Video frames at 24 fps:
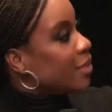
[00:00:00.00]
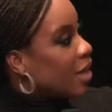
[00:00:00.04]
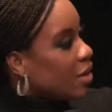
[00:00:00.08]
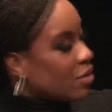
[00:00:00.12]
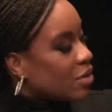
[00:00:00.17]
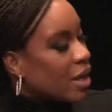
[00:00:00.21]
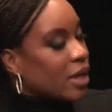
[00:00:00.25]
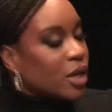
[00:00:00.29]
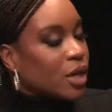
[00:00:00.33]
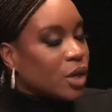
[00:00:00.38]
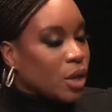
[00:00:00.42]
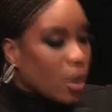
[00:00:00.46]
Right. I
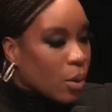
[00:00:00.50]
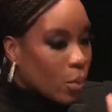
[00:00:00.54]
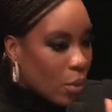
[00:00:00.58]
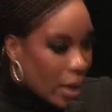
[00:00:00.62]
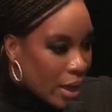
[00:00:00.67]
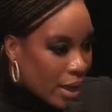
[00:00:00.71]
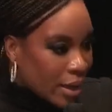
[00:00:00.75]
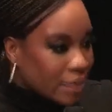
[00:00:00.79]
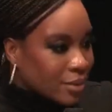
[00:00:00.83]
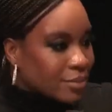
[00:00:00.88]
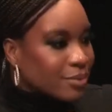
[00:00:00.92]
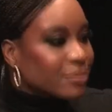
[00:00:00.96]
was like, you know
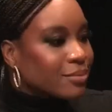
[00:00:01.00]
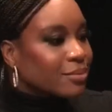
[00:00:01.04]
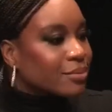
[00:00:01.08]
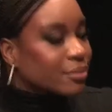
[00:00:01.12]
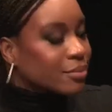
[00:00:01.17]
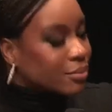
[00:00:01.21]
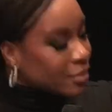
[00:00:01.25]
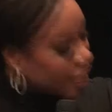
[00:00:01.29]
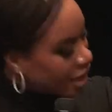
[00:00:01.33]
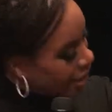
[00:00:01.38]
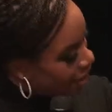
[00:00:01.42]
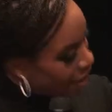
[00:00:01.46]
what?
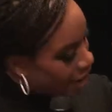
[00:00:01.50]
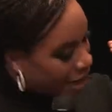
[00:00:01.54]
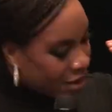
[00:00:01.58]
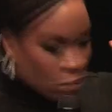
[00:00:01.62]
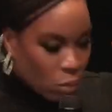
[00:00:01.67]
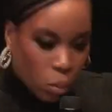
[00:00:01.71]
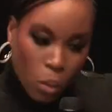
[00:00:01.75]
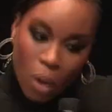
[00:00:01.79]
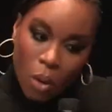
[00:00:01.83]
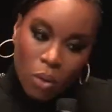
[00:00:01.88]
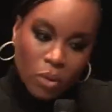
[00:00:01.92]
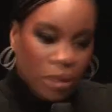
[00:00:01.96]
It,
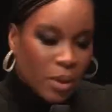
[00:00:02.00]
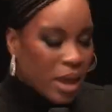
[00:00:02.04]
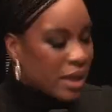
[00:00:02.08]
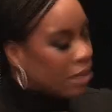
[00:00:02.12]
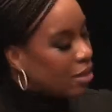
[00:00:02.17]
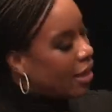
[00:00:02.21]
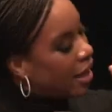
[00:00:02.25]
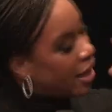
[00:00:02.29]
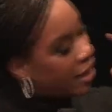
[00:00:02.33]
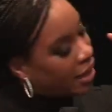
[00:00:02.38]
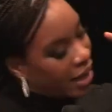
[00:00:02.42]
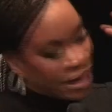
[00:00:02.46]
it woke
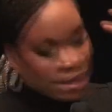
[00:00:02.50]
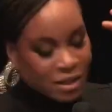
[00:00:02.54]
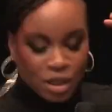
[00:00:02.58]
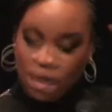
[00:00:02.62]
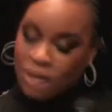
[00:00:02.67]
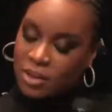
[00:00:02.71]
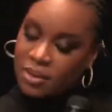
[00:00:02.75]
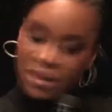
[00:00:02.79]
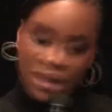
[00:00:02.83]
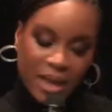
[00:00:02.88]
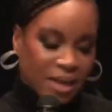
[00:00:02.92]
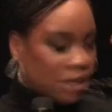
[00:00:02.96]
it like it
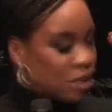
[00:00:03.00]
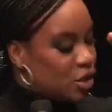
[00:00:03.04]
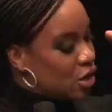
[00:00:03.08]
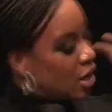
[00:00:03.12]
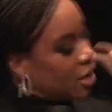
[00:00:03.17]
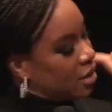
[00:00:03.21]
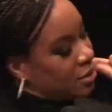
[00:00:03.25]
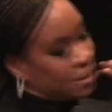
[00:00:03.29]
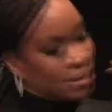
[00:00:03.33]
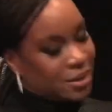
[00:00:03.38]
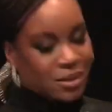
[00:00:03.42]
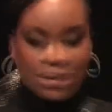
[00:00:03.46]
just it
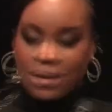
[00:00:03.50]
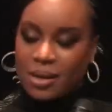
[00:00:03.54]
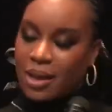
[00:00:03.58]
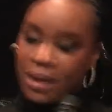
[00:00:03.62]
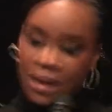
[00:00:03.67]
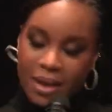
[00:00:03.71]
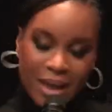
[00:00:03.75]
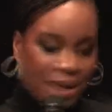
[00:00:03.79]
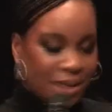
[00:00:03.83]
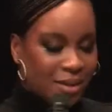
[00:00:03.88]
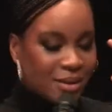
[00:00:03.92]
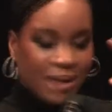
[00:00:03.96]
just
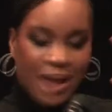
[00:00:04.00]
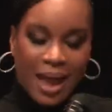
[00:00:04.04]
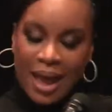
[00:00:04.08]
it.